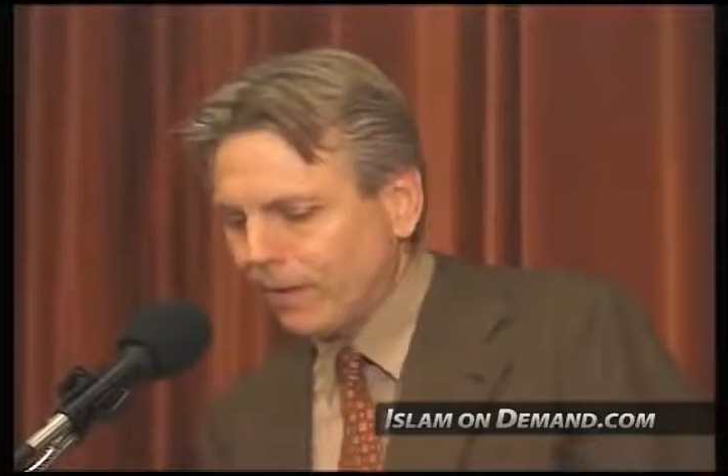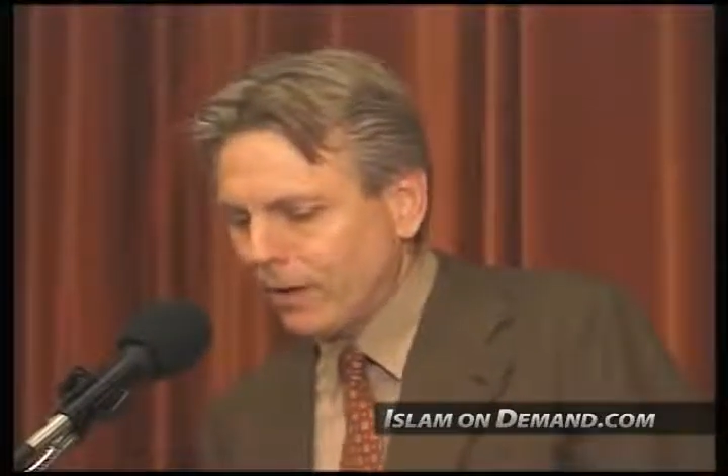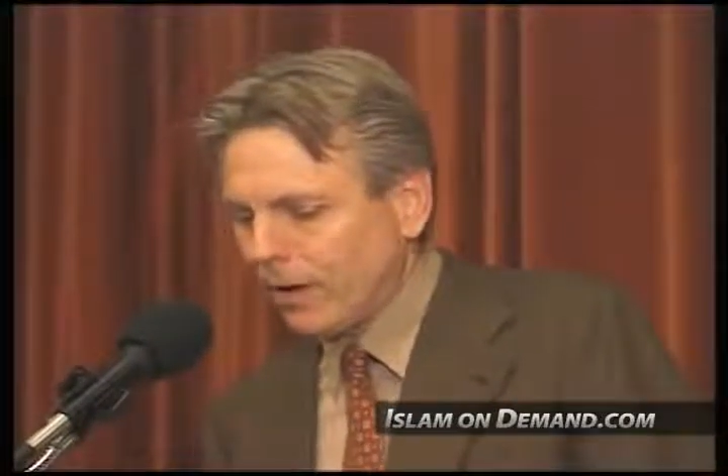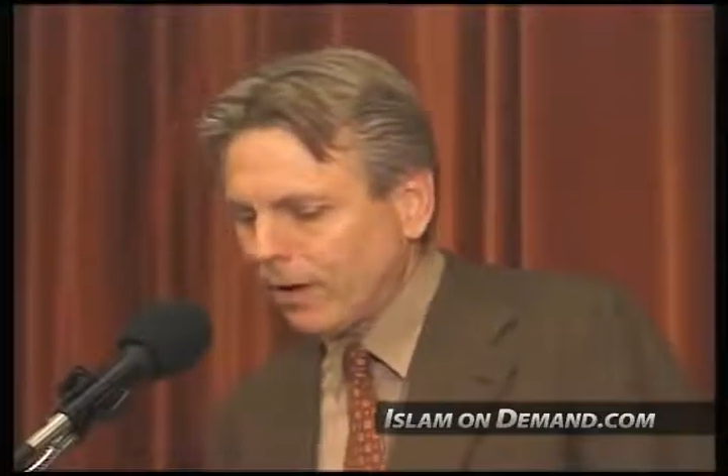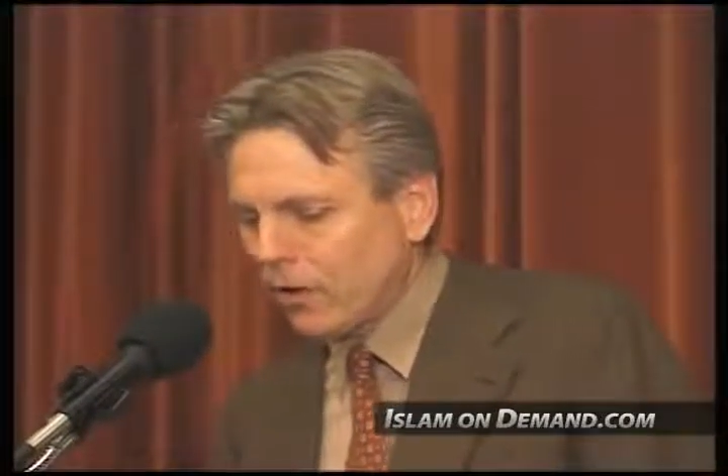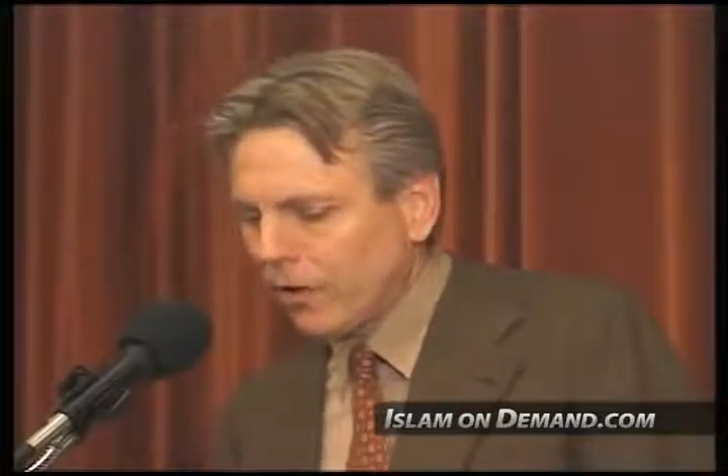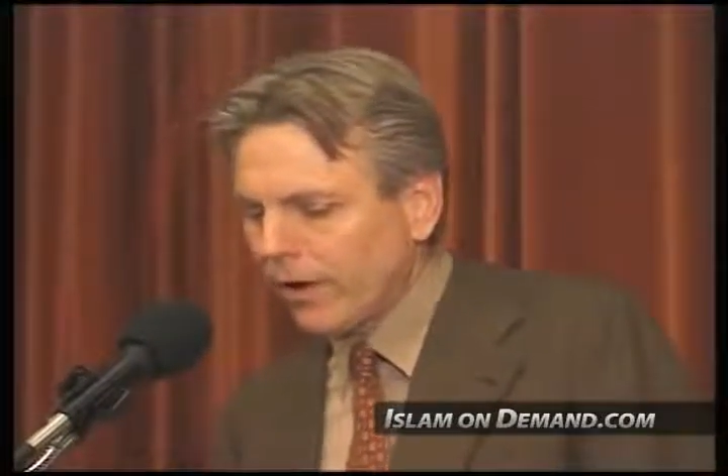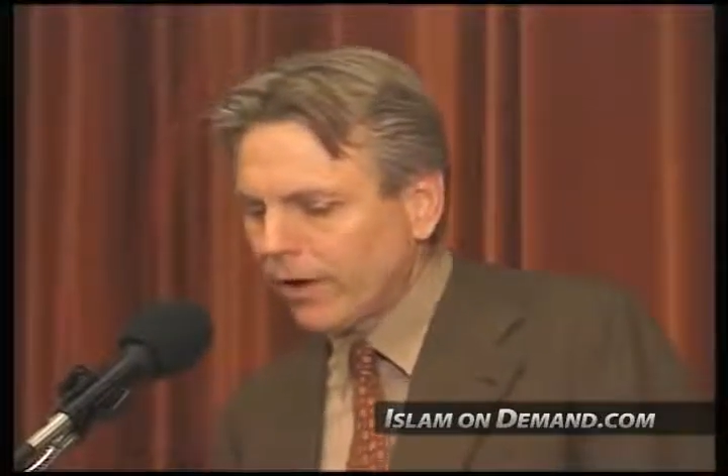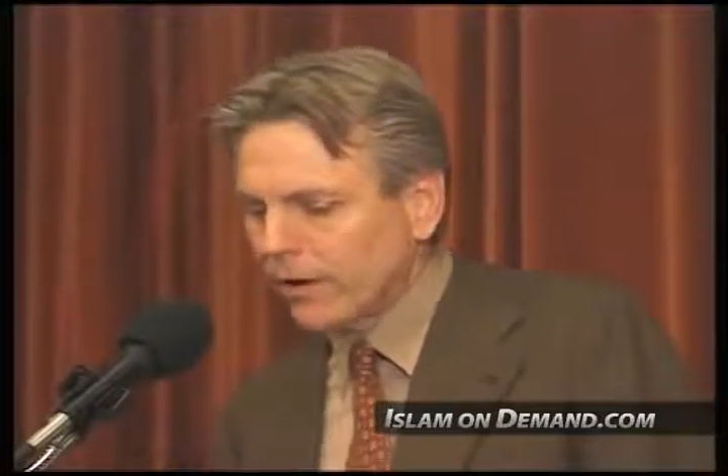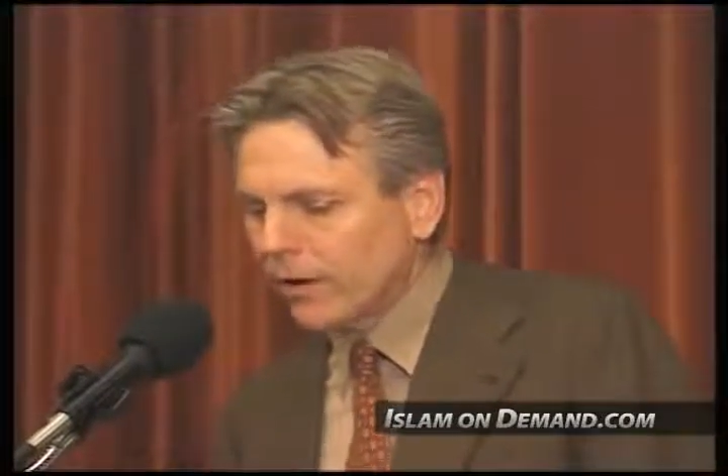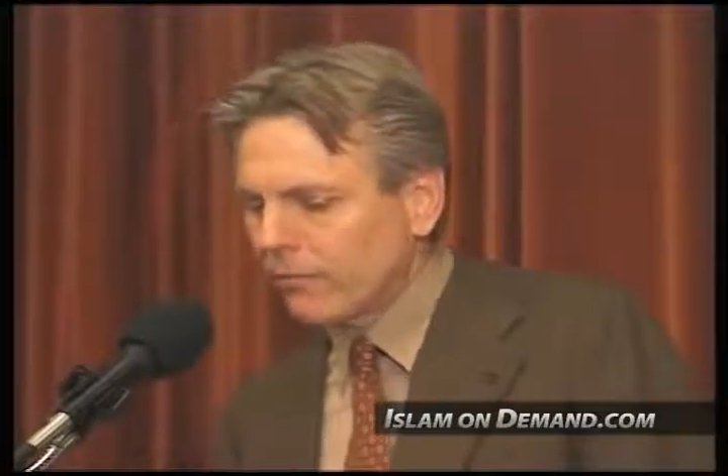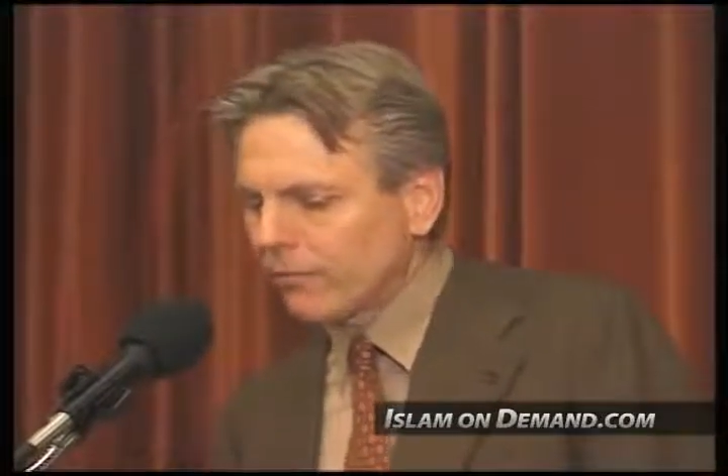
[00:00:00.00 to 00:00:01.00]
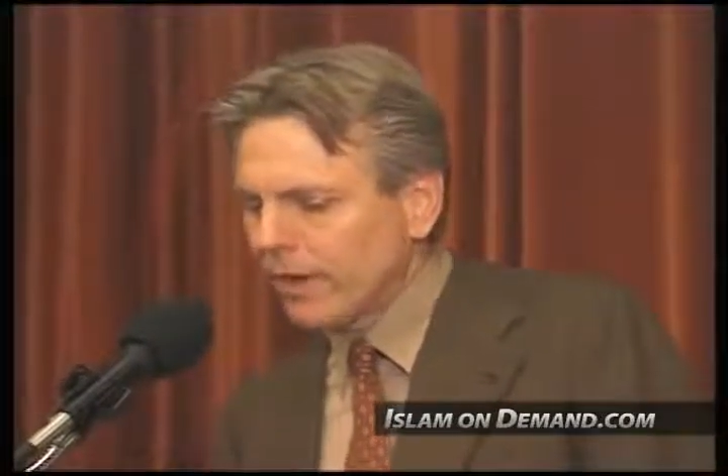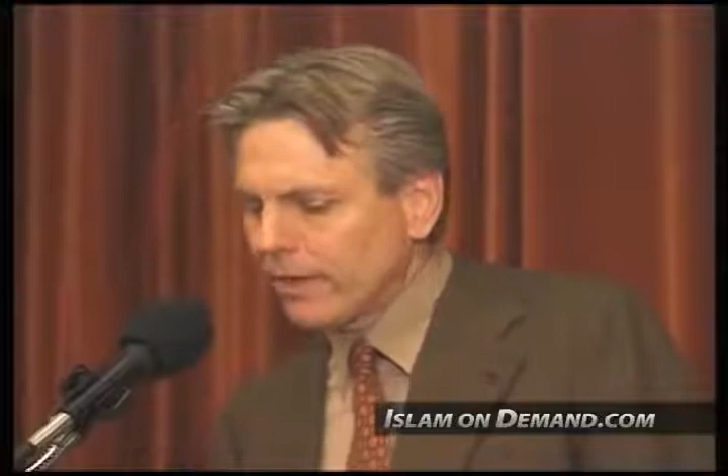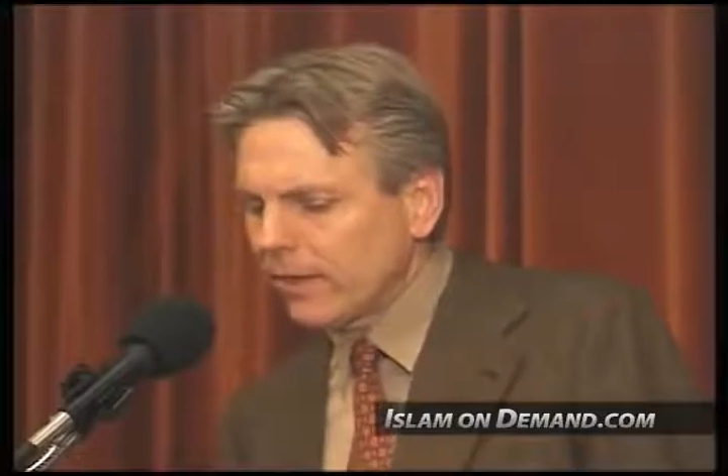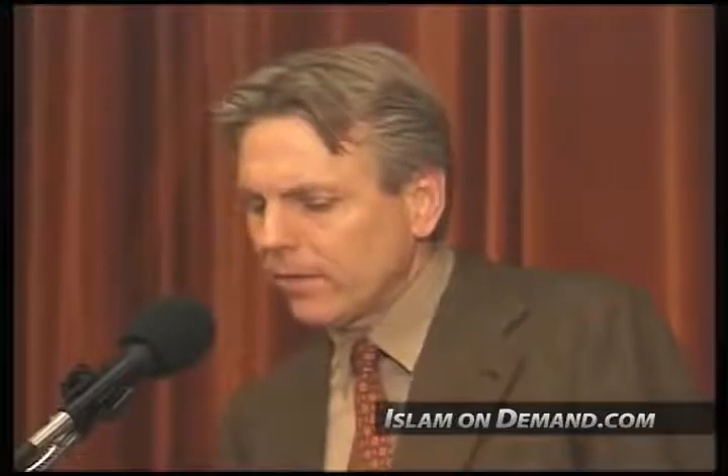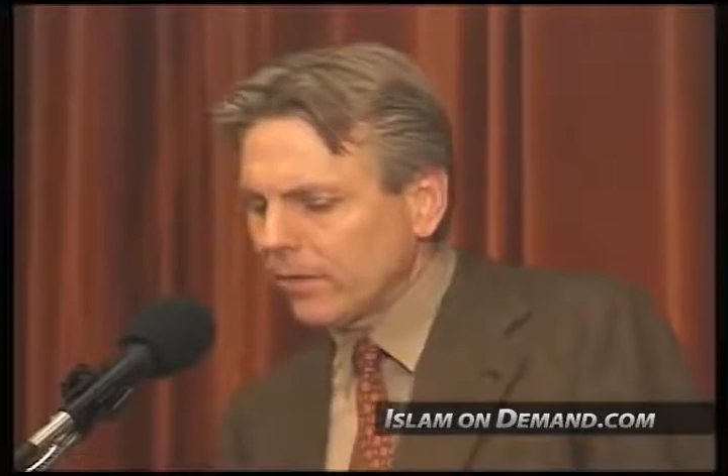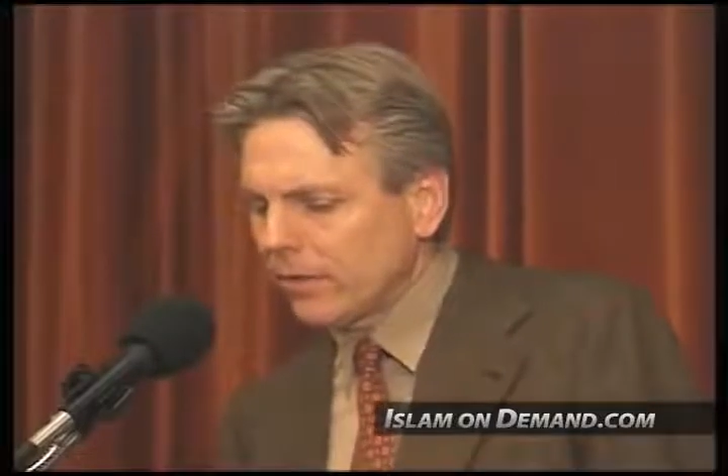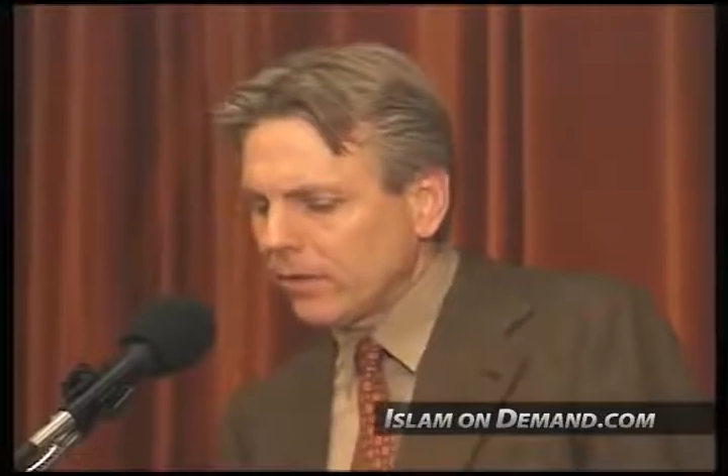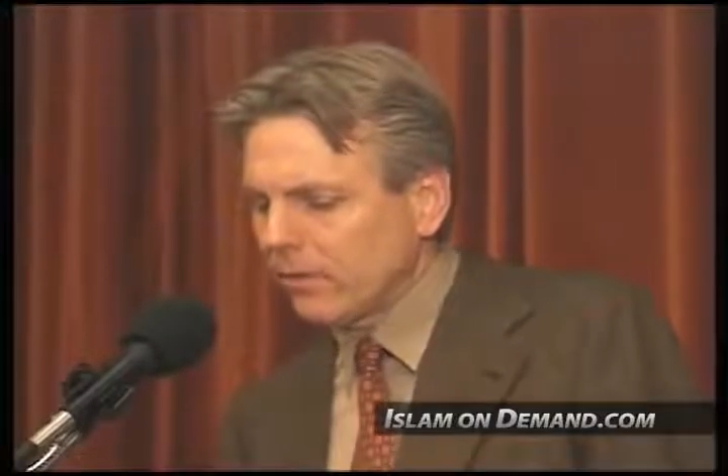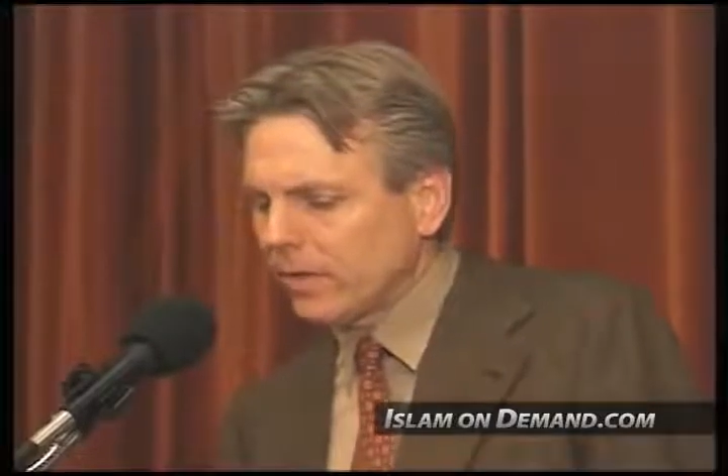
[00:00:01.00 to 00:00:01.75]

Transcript: Our Lord, and raise up in their